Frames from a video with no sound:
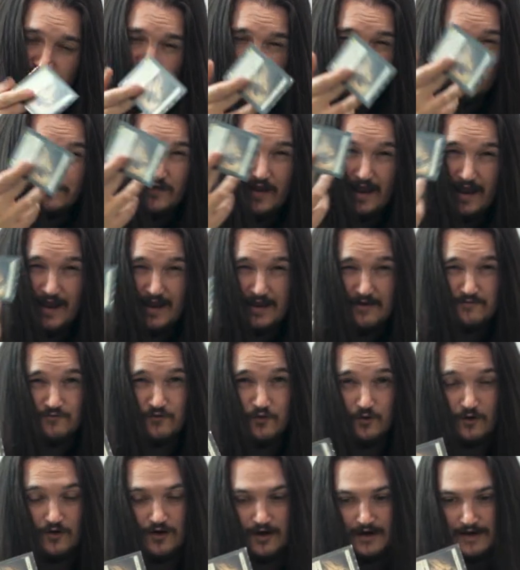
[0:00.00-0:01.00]
of
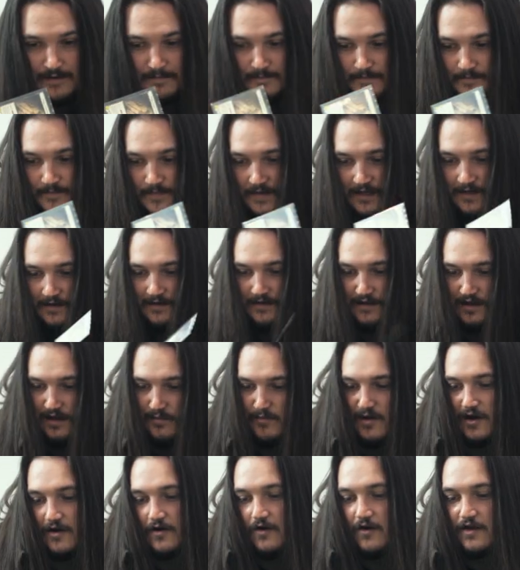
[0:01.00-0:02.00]
Anvilheim?
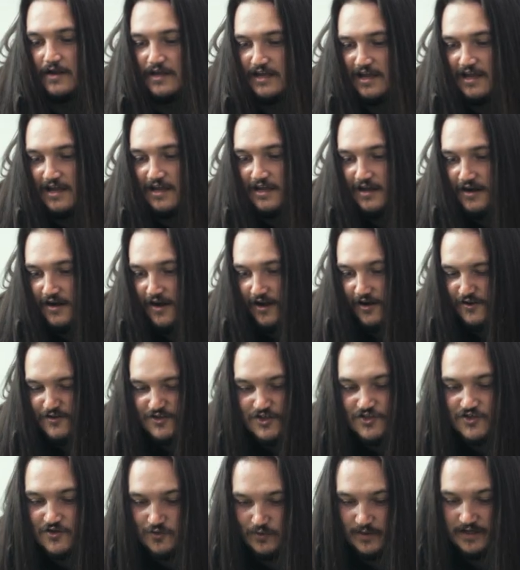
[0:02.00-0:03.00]
I'm like, oh yeah, you know,
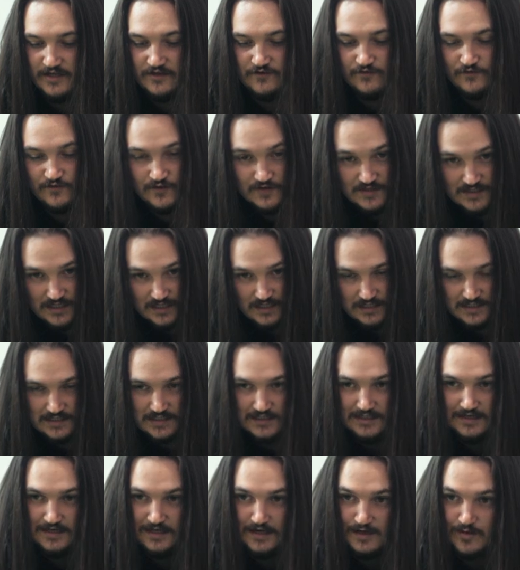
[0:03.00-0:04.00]
just swings for
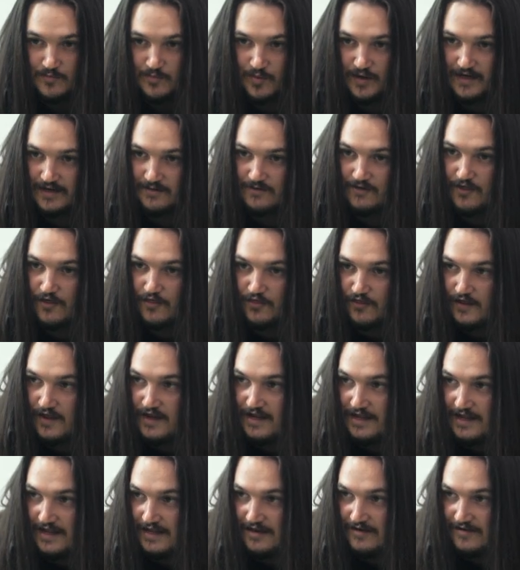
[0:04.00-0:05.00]
six. But the
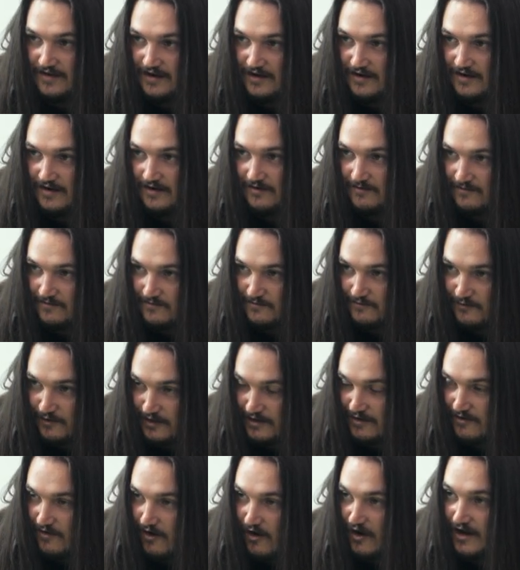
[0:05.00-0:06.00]
thing he didn't,
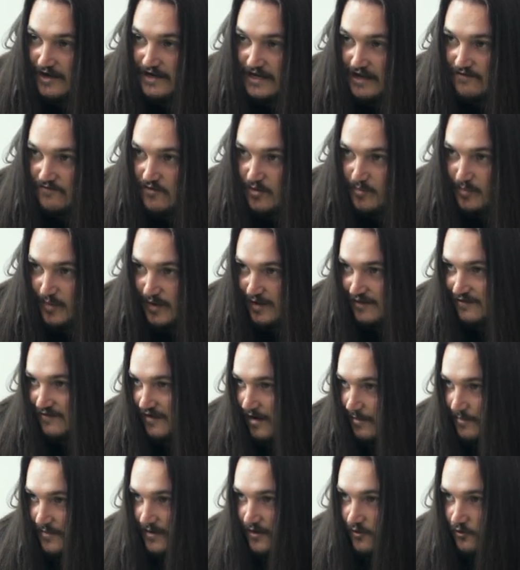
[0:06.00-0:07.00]
like, I never picked
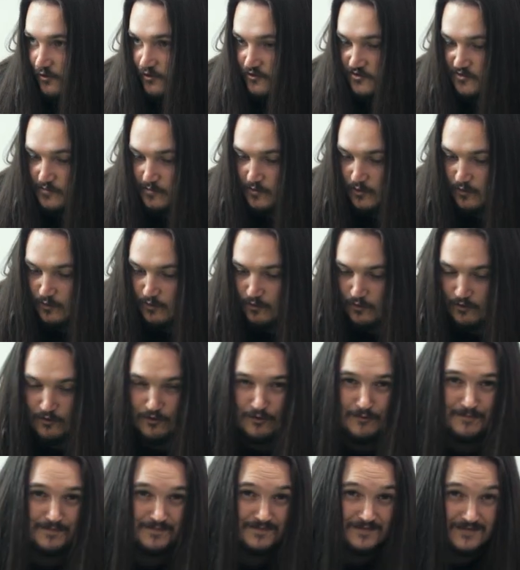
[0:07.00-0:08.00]
up in Crucible
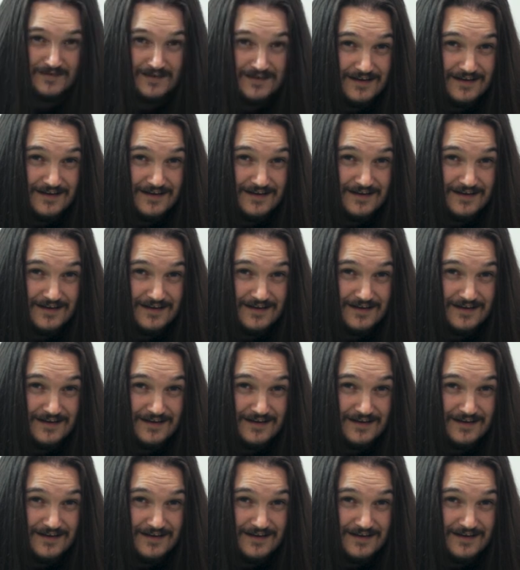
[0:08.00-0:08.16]
War,